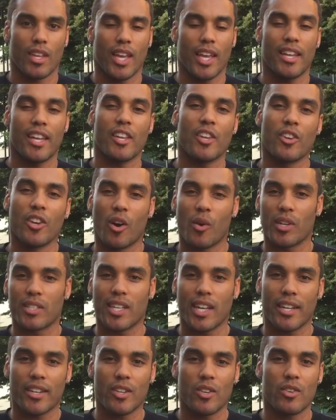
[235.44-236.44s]
And then you know
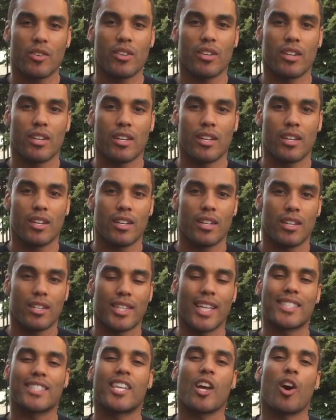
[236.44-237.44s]
what they do?
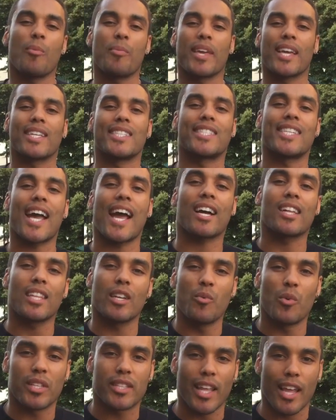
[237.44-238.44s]
They tell me
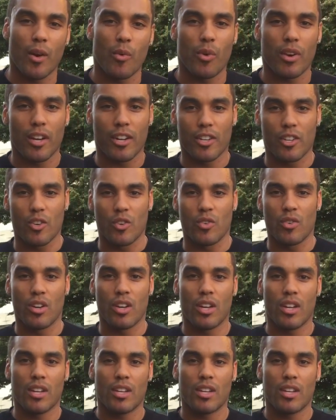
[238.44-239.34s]
exactly what they want to do.